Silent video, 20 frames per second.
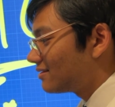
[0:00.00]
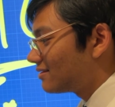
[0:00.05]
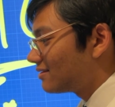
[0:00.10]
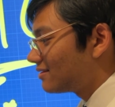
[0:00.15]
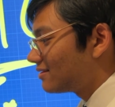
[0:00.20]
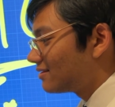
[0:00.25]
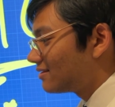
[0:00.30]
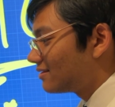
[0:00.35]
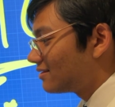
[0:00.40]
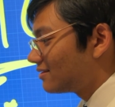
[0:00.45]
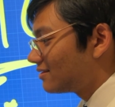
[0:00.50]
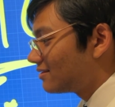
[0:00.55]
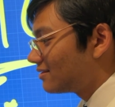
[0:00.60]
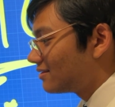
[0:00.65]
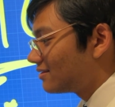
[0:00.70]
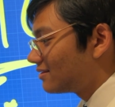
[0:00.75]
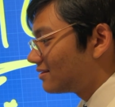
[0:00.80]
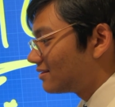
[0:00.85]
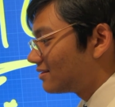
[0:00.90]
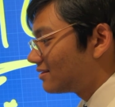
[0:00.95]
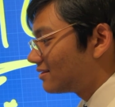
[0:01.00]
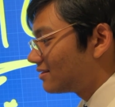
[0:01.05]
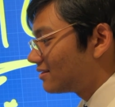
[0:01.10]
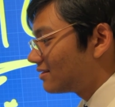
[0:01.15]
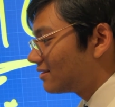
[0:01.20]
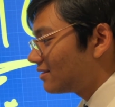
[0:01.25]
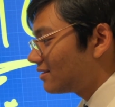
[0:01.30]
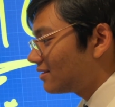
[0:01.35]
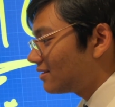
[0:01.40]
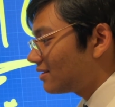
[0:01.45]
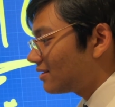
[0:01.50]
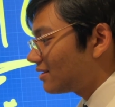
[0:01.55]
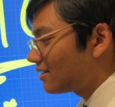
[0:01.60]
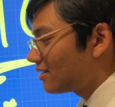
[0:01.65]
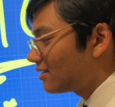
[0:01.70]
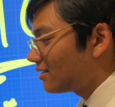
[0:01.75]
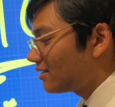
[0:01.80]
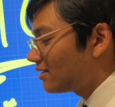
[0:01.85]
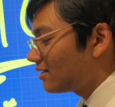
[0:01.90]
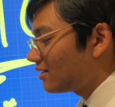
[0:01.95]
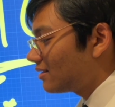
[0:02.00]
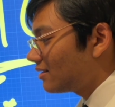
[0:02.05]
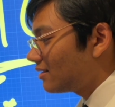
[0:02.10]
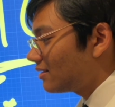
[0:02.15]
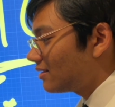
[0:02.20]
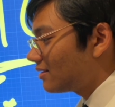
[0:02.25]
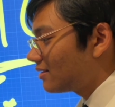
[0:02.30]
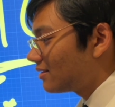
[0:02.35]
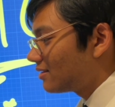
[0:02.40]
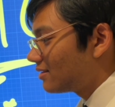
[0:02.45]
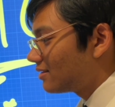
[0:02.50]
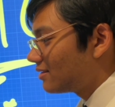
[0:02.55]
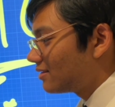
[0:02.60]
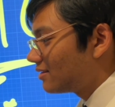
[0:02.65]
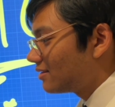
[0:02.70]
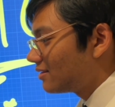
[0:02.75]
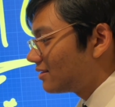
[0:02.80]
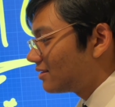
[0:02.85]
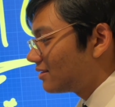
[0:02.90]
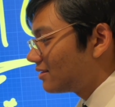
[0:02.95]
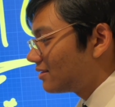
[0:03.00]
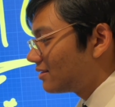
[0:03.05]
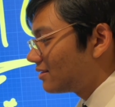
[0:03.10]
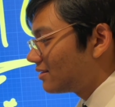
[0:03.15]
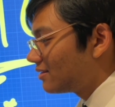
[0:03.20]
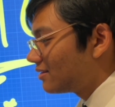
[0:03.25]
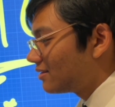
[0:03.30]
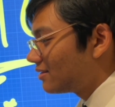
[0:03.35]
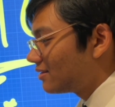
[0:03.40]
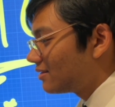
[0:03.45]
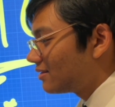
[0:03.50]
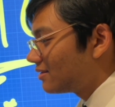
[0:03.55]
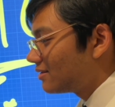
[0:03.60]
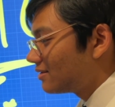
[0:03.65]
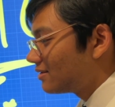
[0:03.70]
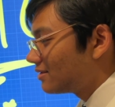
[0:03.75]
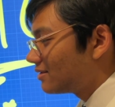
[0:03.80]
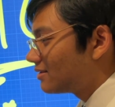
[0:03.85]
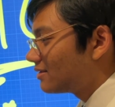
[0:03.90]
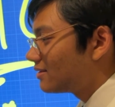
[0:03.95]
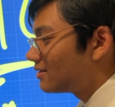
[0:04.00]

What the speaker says: (not speaking)